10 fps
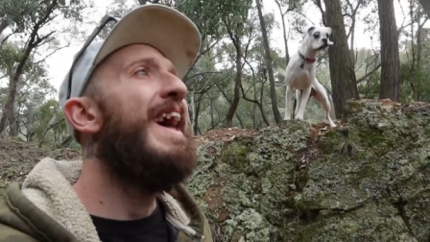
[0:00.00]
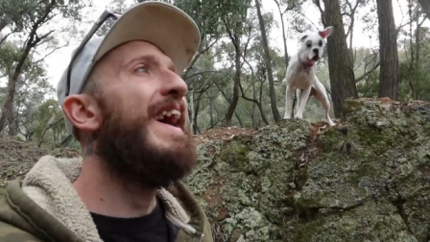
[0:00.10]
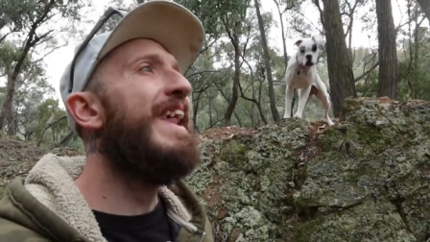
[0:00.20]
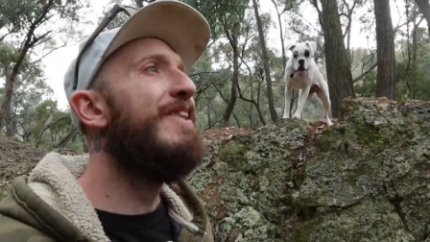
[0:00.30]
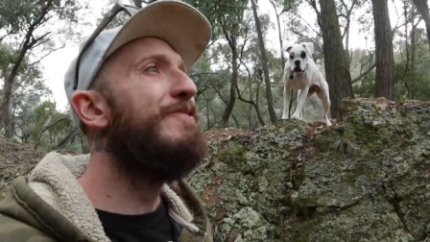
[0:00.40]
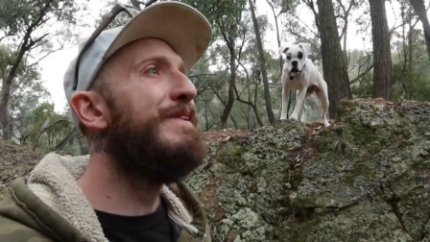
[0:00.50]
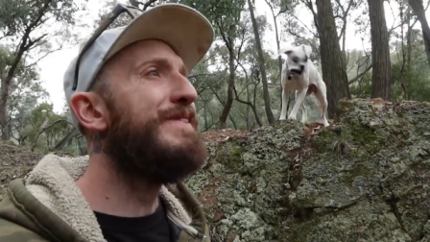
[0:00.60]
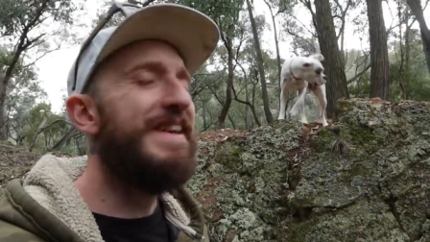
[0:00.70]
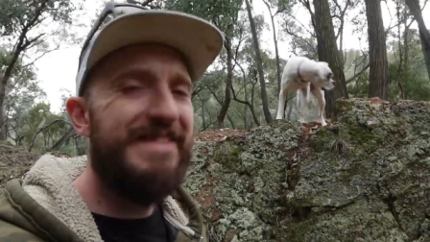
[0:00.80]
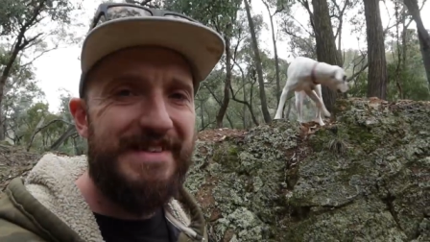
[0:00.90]
That hill
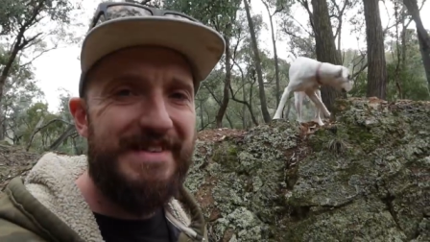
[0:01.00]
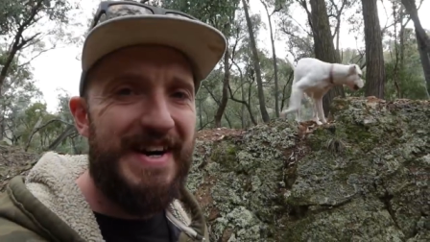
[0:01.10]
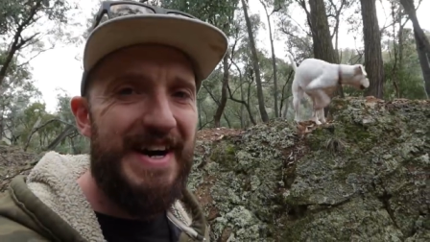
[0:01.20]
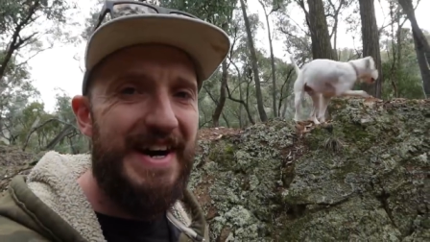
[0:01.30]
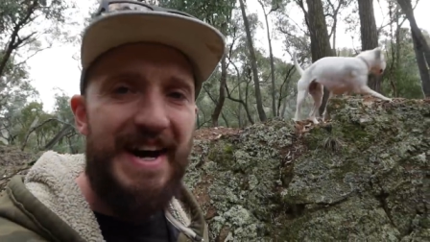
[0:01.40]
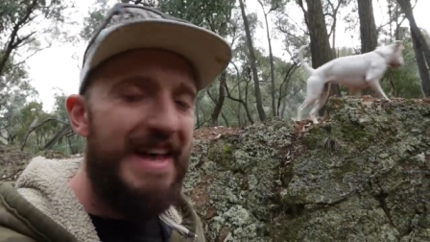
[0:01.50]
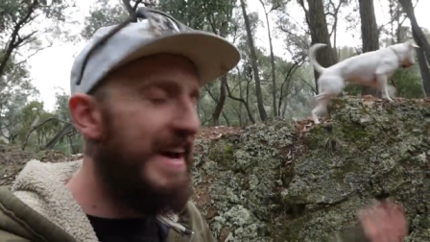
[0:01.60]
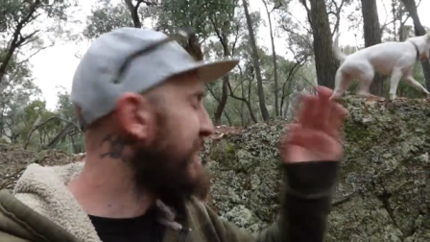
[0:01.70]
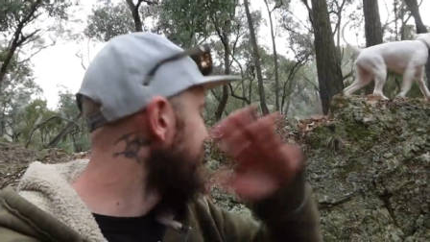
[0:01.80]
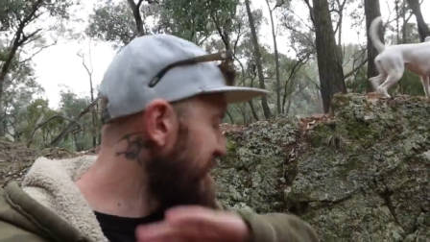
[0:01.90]
never gets easier.
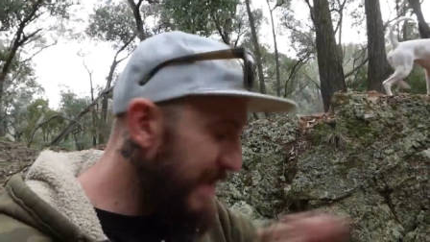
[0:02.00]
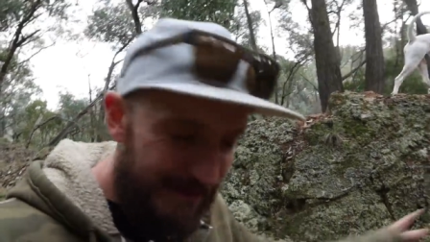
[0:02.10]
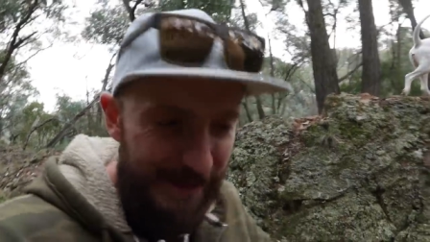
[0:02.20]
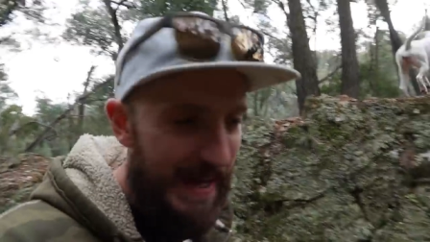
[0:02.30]
That hill never